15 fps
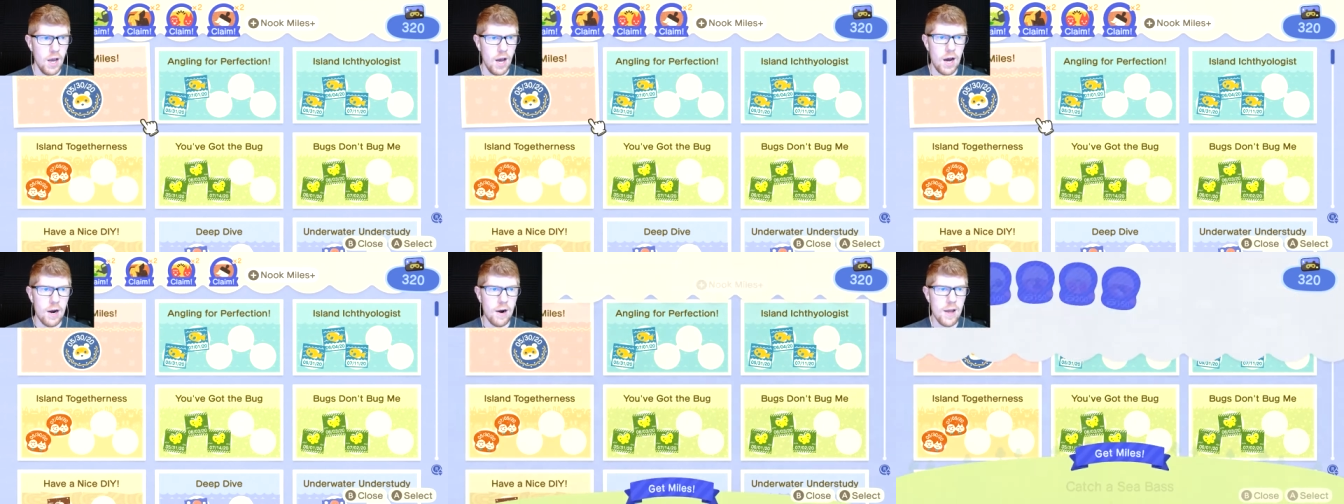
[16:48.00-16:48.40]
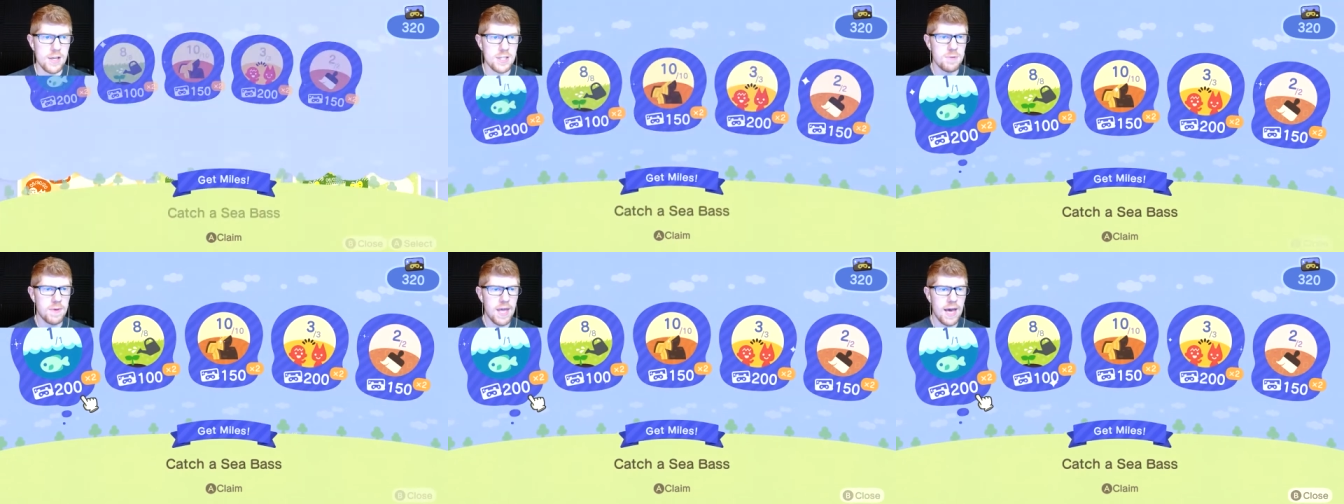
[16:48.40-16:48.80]
All
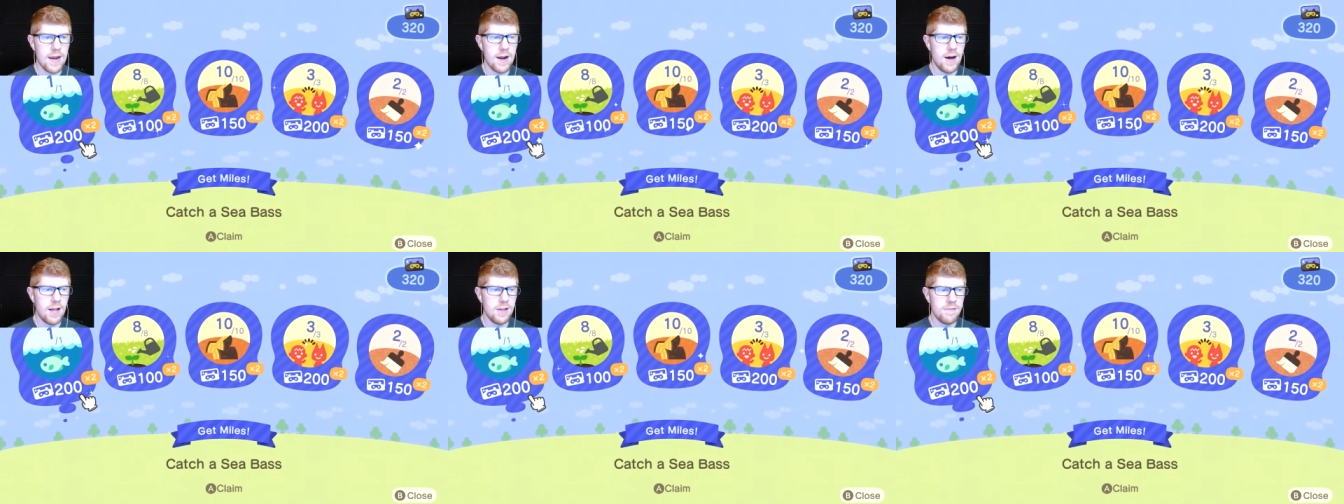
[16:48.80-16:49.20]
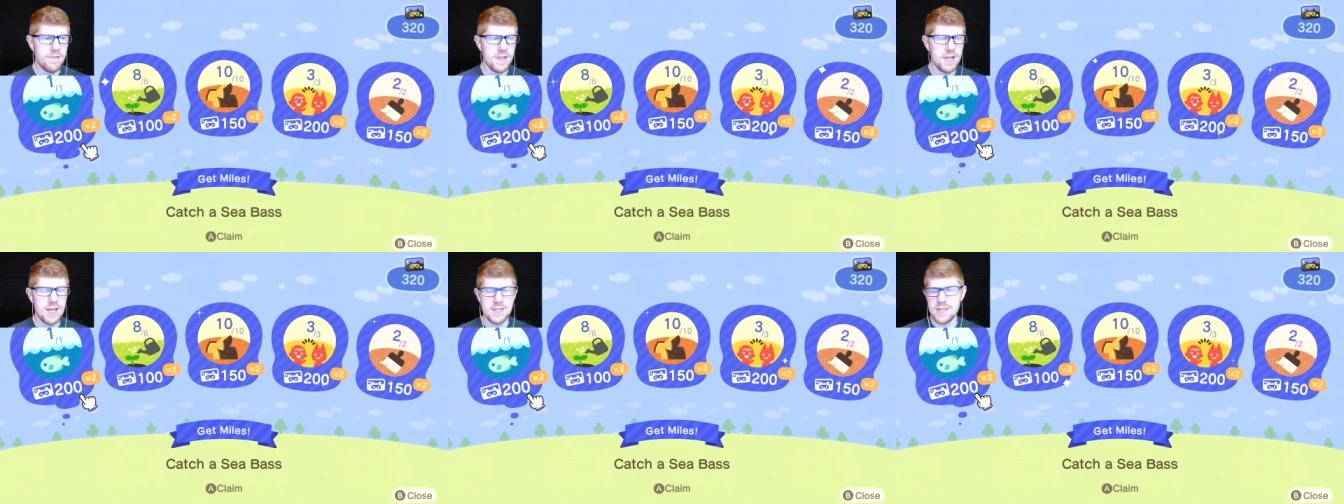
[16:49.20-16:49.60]
right, so we got all of
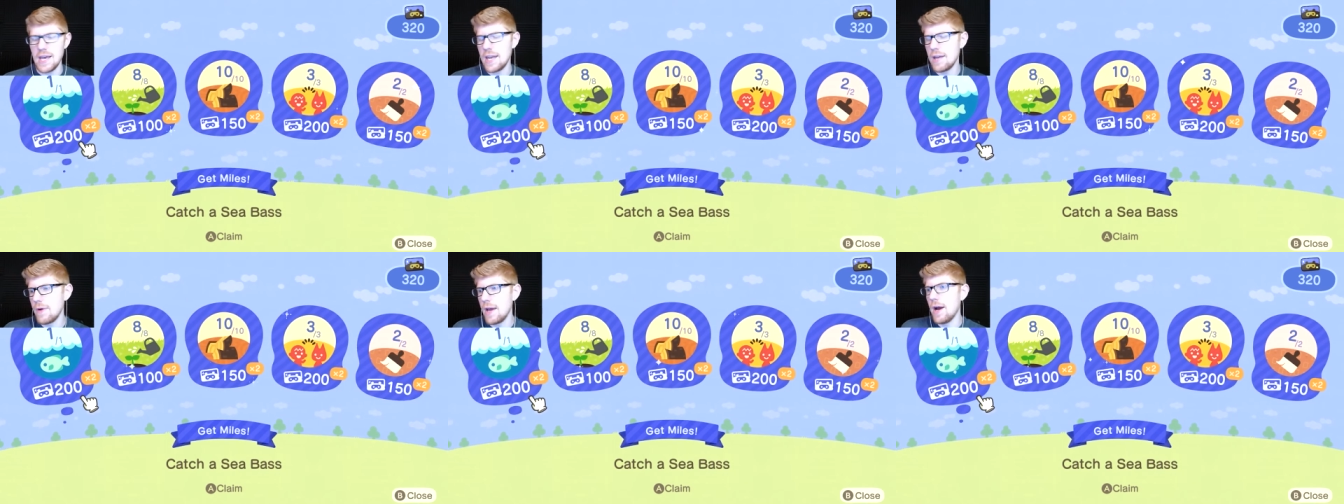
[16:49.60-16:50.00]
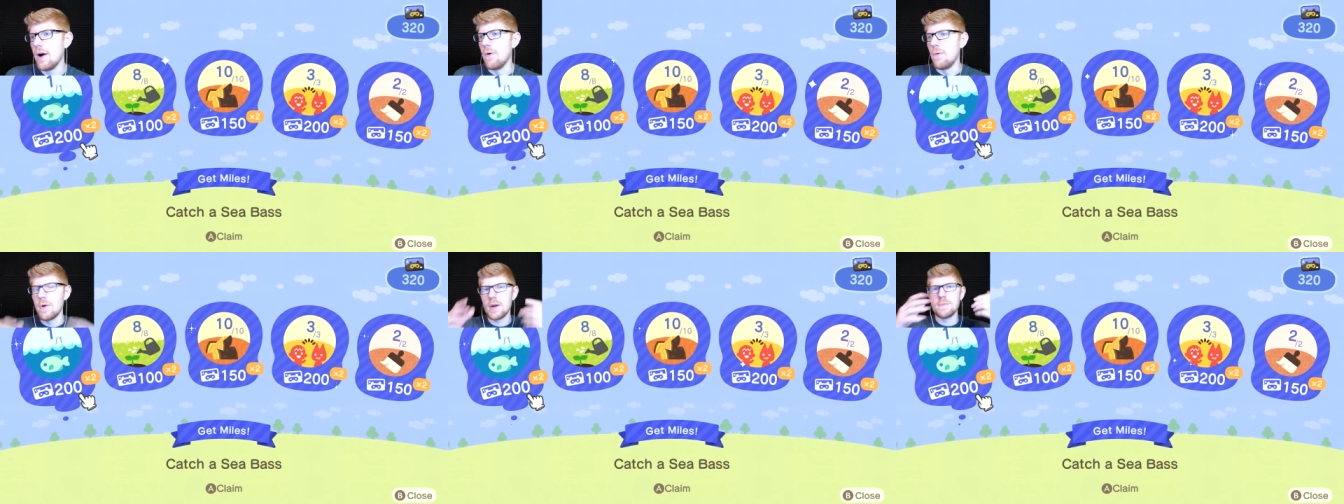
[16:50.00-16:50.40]
these. Anyway,
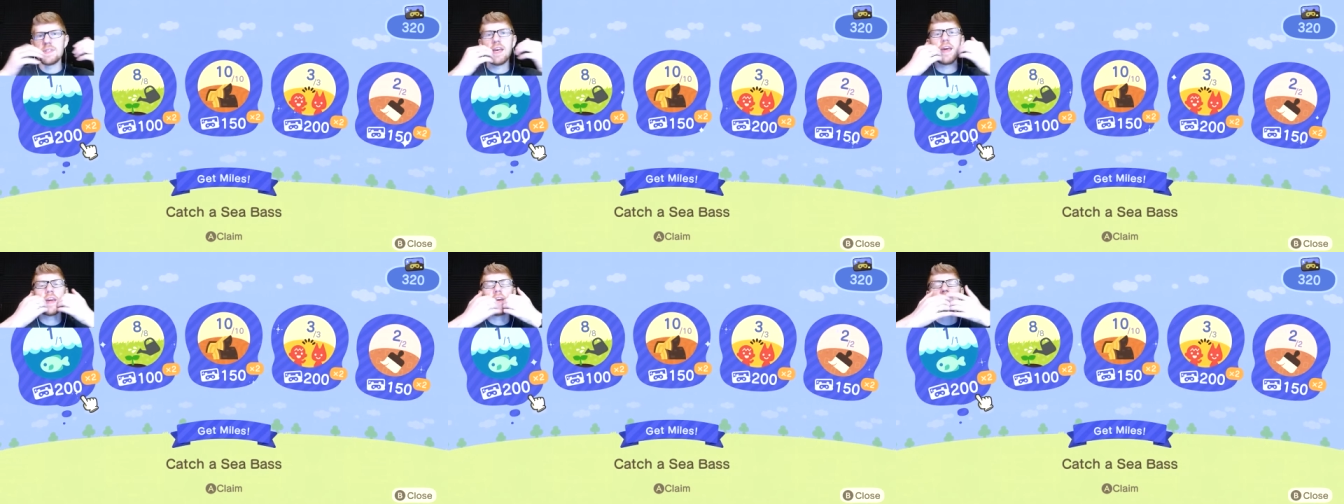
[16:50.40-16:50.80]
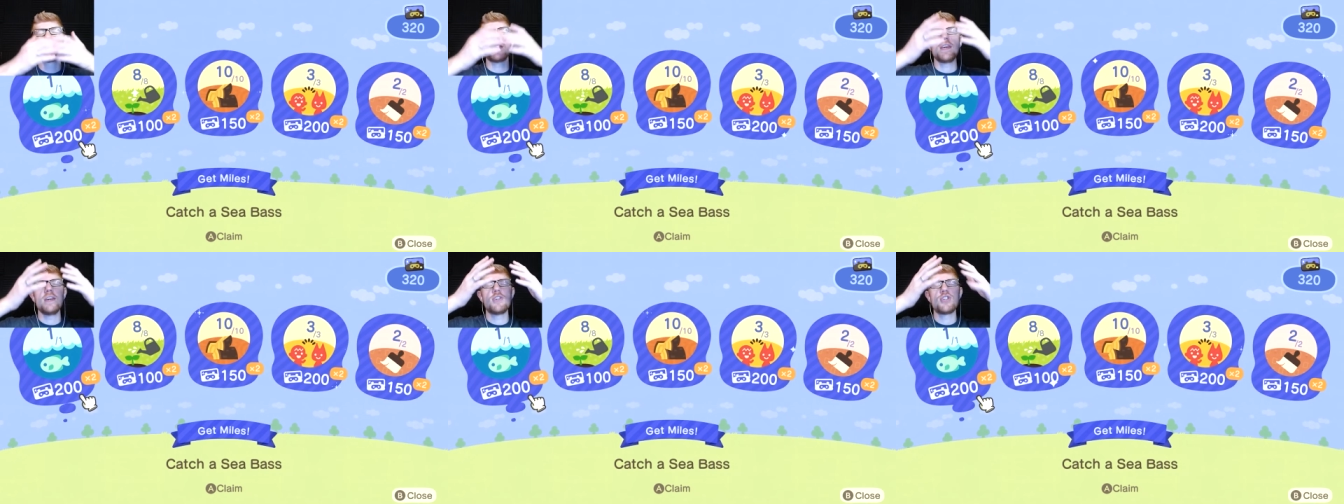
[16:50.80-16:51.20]
oh, what I'm saying
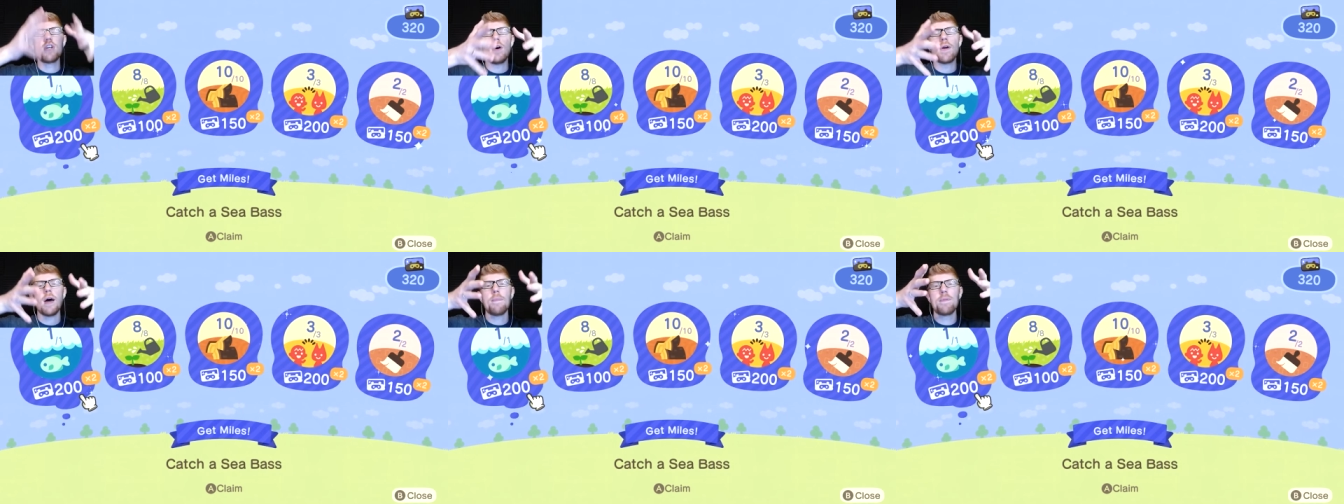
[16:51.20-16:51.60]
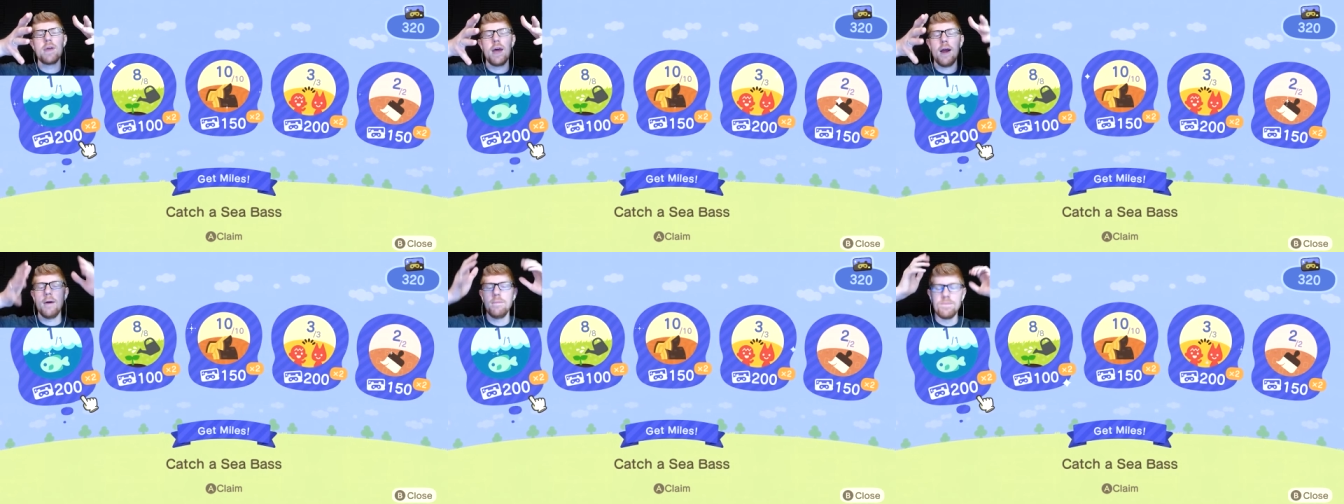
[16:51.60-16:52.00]
is he showed up
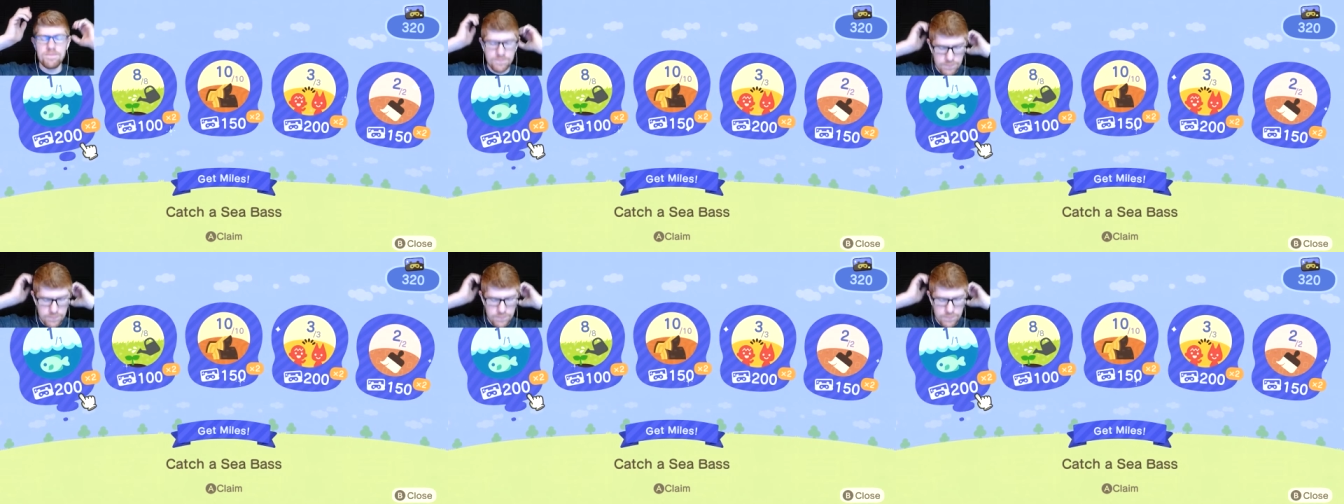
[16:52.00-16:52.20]
there